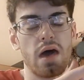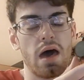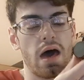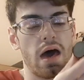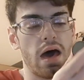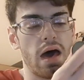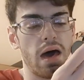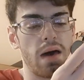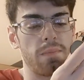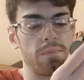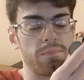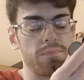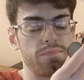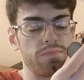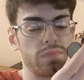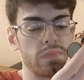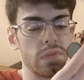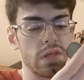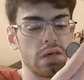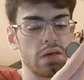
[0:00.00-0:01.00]

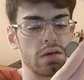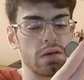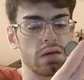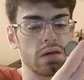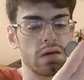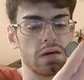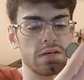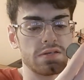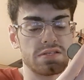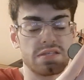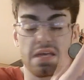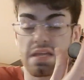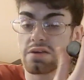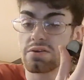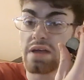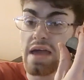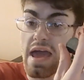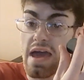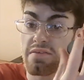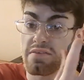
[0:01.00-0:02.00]
because they
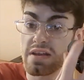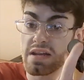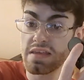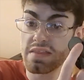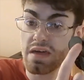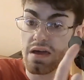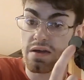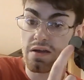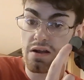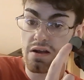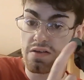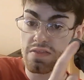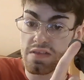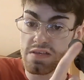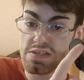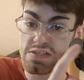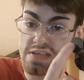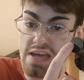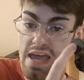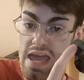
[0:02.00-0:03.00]
don't have any that are
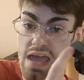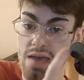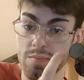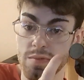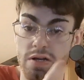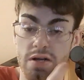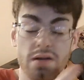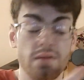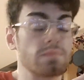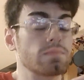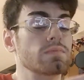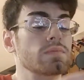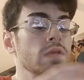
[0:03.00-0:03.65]
this diameter.